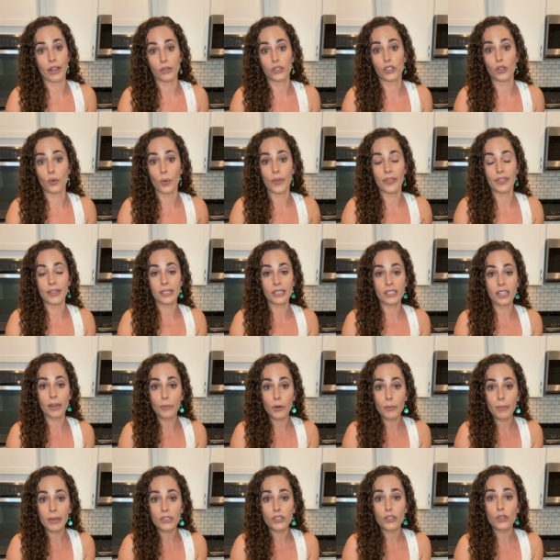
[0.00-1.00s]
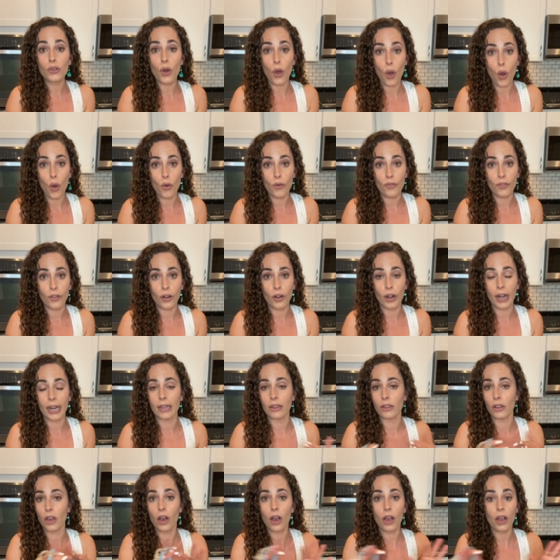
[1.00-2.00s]
So when the summer months are over and
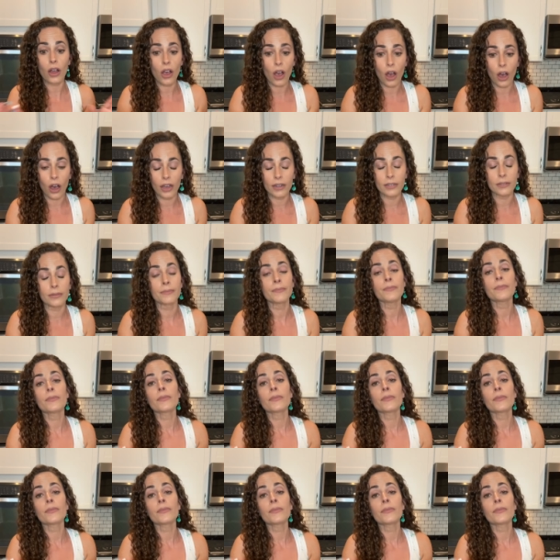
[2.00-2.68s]
long gone,